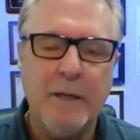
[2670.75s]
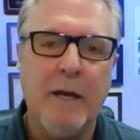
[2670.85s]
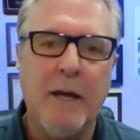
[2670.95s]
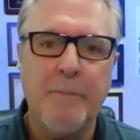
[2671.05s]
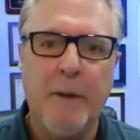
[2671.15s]

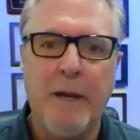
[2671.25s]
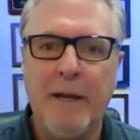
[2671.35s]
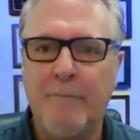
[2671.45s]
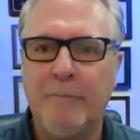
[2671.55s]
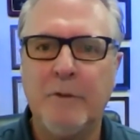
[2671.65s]
not
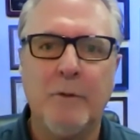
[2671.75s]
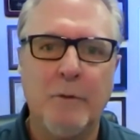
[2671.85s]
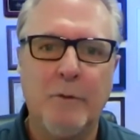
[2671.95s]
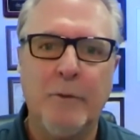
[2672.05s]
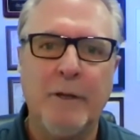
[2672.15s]
by two,
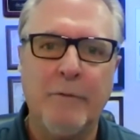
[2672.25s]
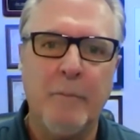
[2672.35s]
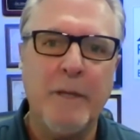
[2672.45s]
three different